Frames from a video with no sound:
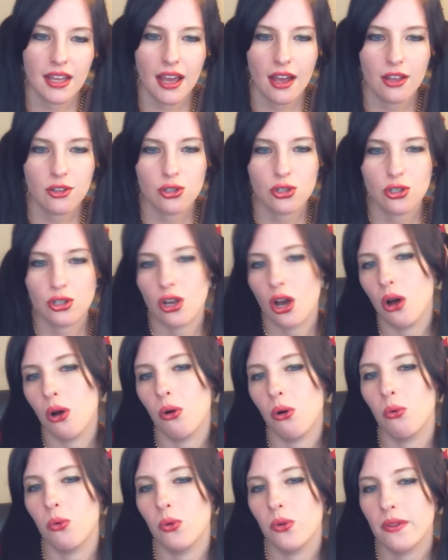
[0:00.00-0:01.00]

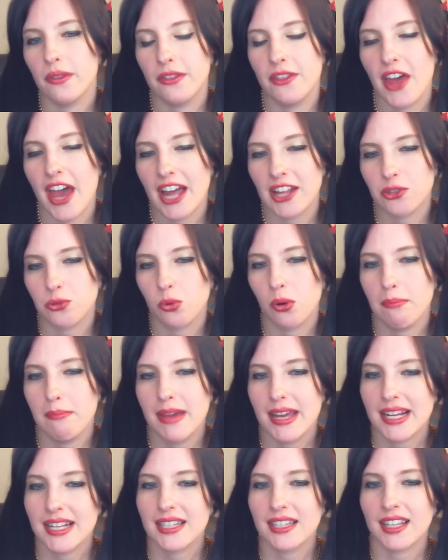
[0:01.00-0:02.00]
So that's what
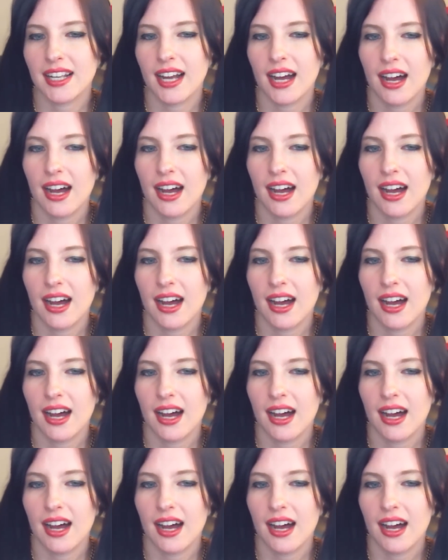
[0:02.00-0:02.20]
makes the